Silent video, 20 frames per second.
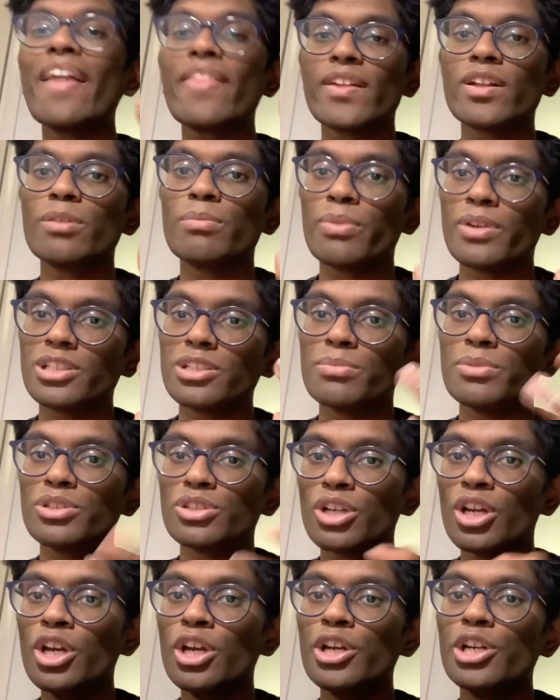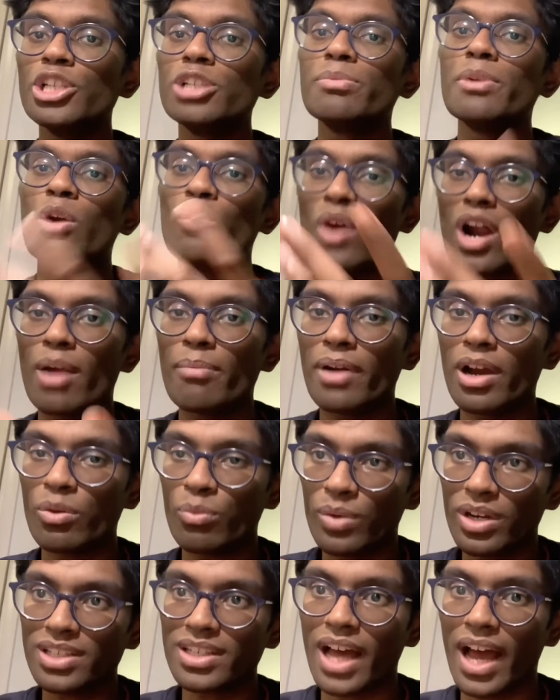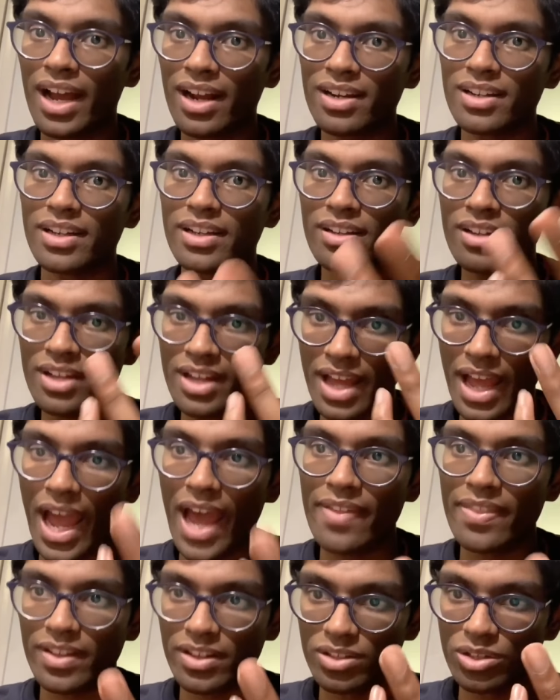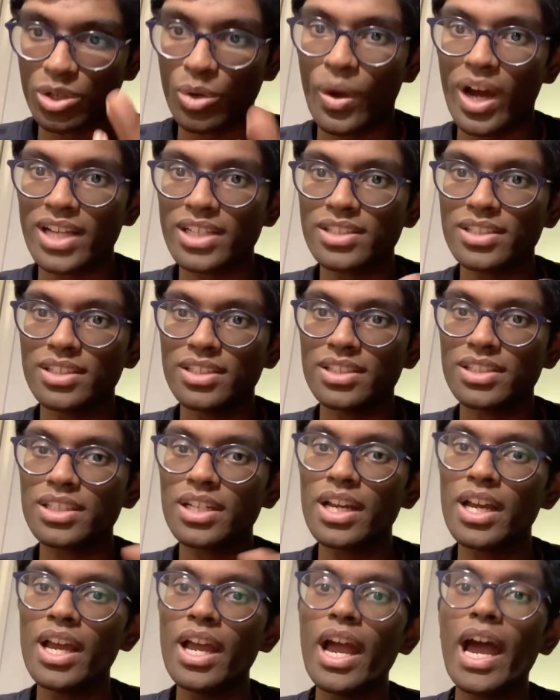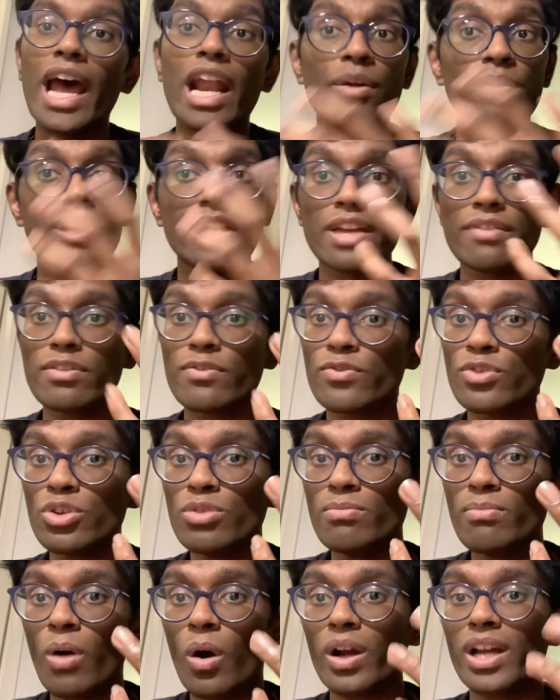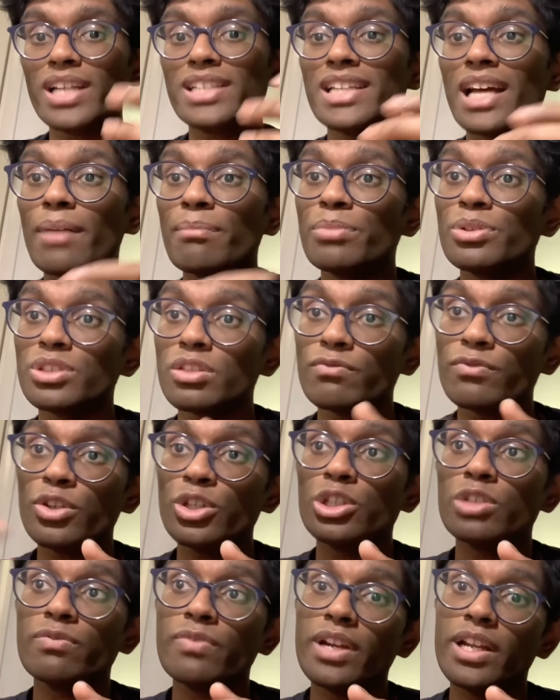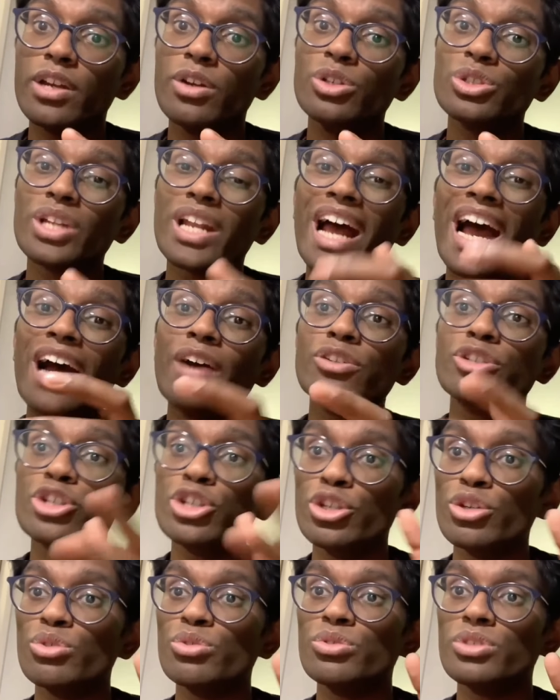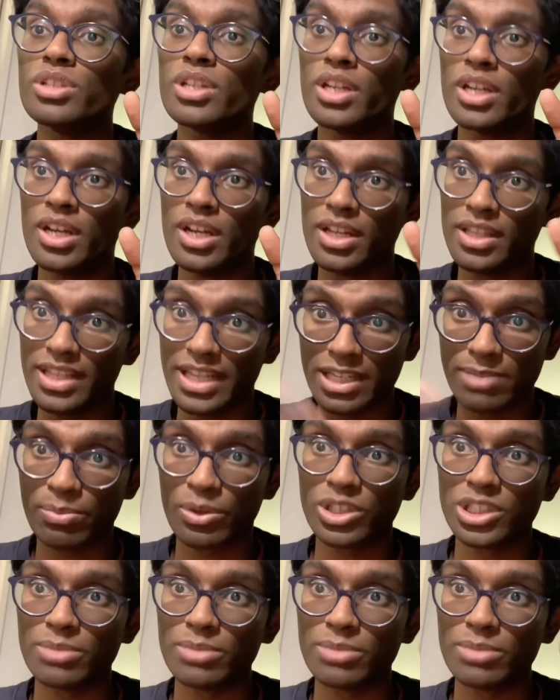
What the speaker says: ethical principles you should be aware about when tackling ethical questions. And I will give a few mock examples in future videos on how to use these